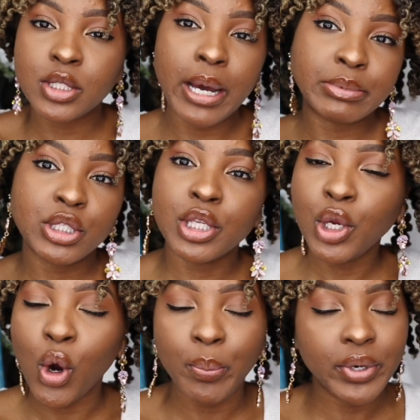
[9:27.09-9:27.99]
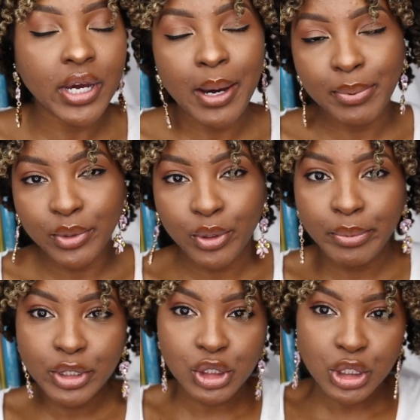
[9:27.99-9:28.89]
So I'm just gonna open it up a little
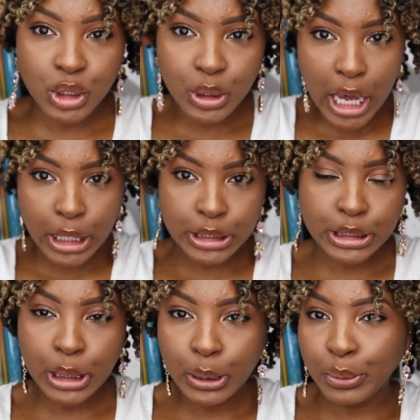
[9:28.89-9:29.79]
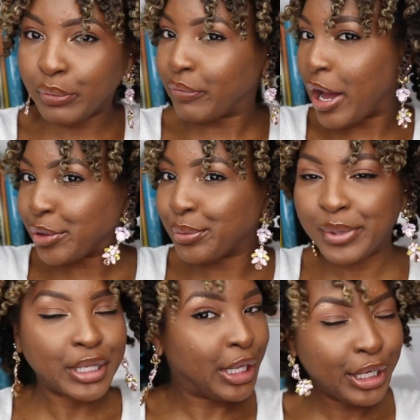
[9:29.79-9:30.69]
bit just so y'all could see a little volume
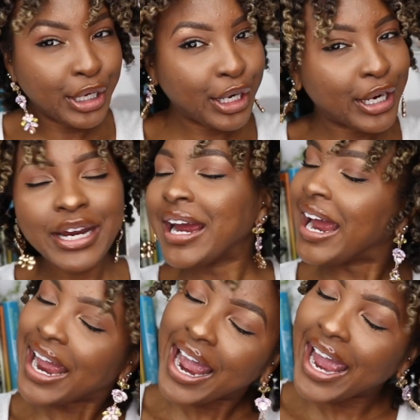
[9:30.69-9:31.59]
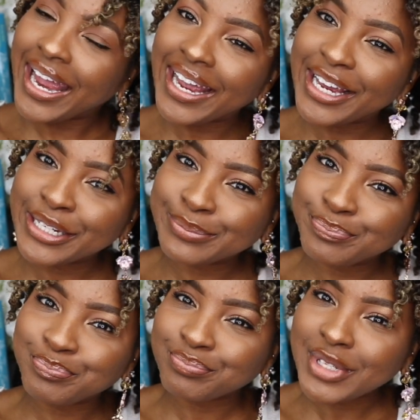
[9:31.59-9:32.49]
in the hair,
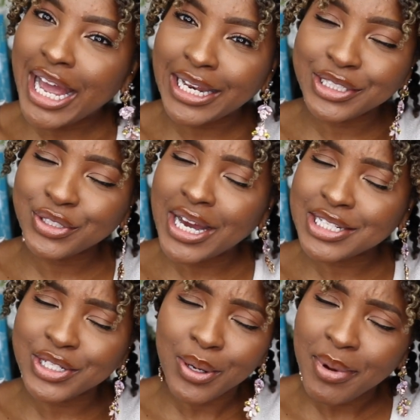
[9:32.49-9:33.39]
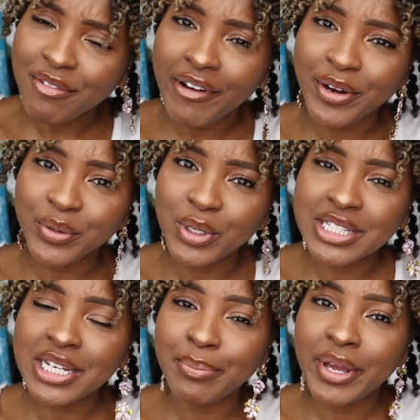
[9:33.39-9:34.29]
and I'll let you guys know my final
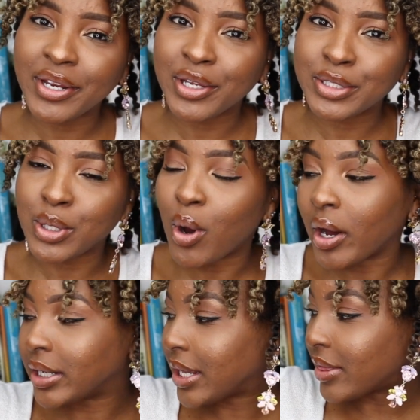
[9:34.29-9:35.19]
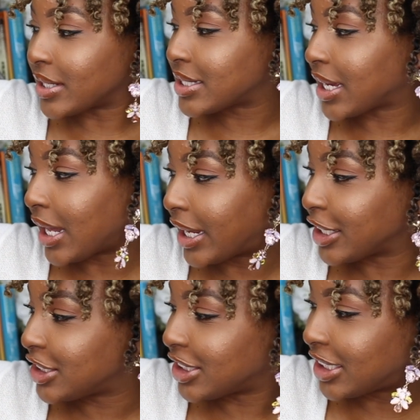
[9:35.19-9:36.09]
thoughts and opinions on this
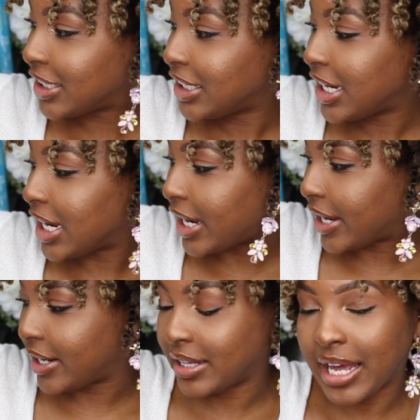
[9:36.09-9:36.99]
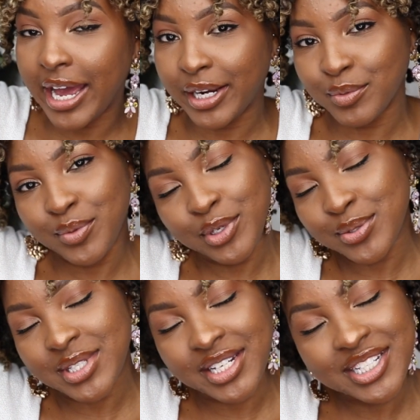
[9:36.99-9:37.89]
collection and the items we
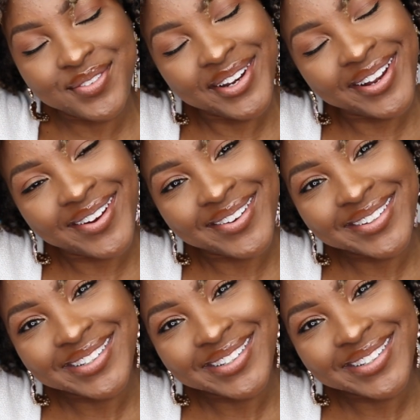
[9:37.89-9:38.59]
used in this video.